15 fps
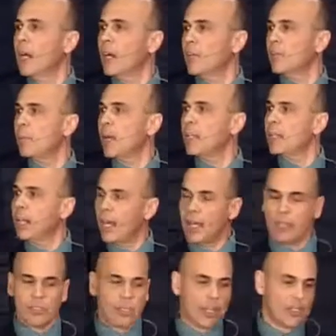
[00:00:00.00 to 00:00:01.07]
spent in
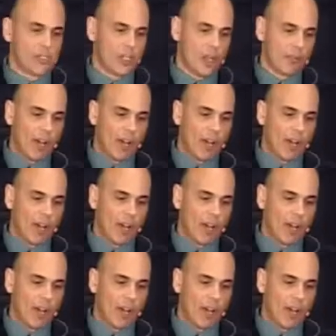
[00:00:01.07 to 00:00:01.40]
excess of